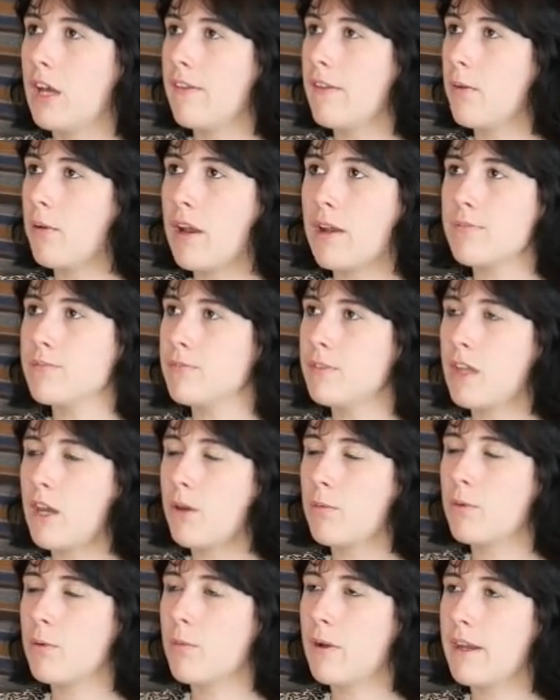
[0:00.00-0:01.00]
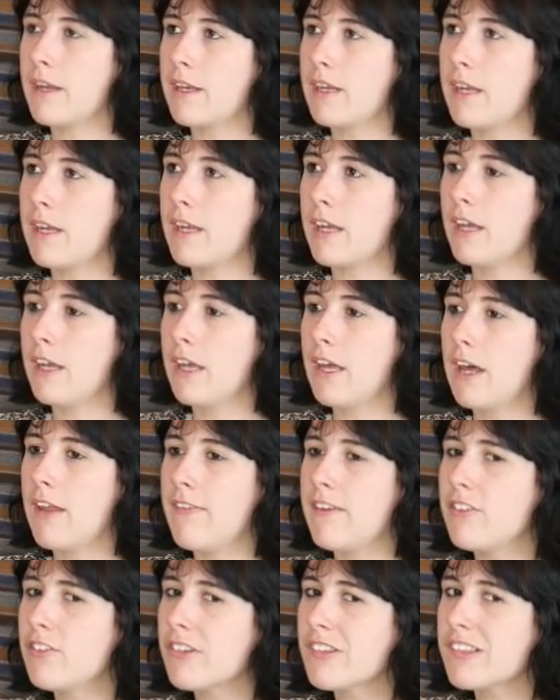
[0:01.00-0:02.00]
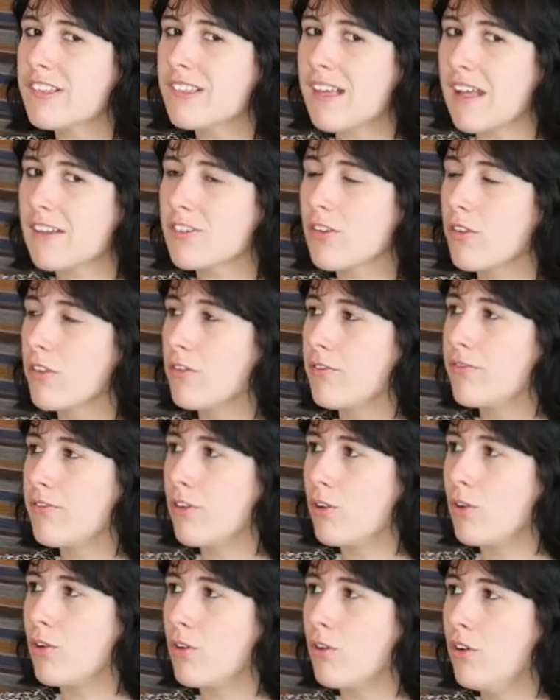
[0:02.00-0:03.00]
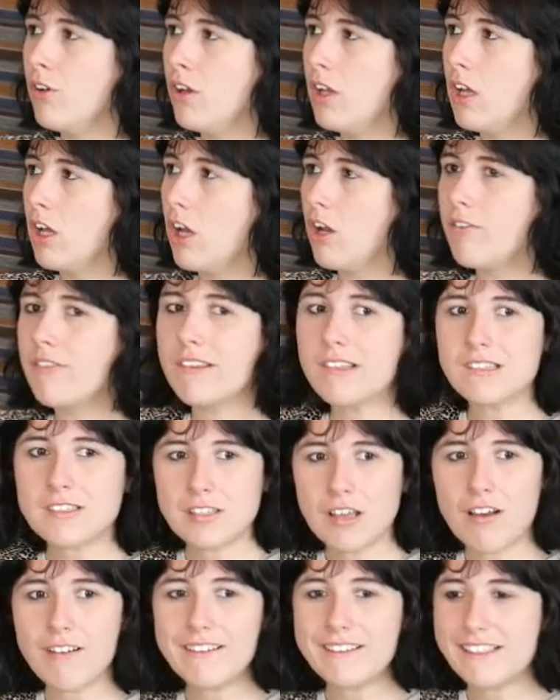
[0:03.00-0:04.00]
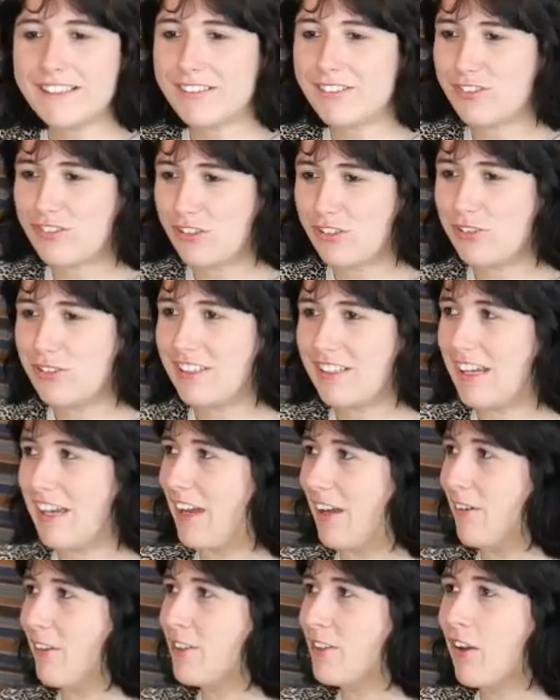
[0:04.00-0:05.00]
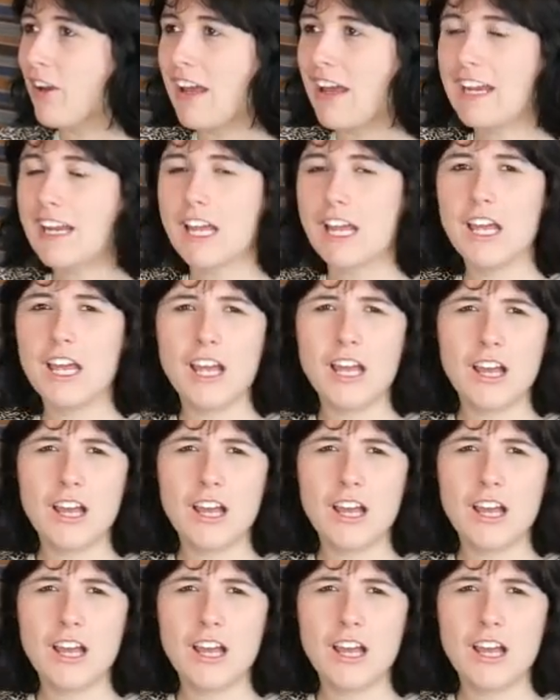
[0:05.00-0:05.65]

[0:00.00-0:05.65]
And they were like, "No, we'll wait in here." And they just sat on the floor of this tiny studio, and you're like,